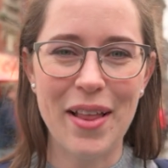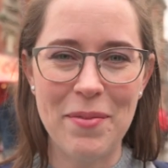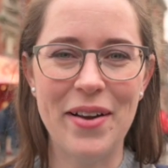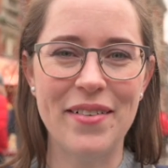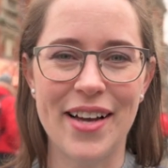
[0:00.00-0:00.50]

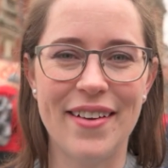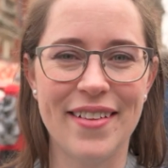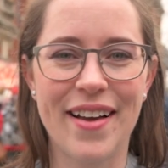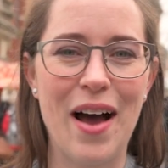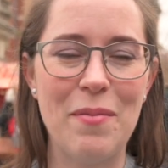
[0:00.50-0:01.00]
Let me know down
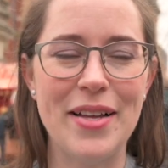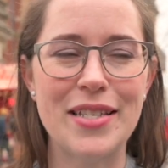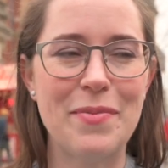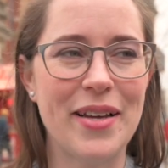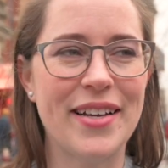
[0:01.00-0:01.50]
in the
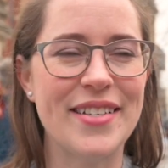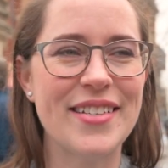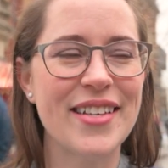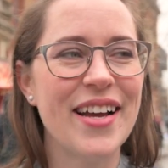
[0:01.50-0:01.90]
comments, because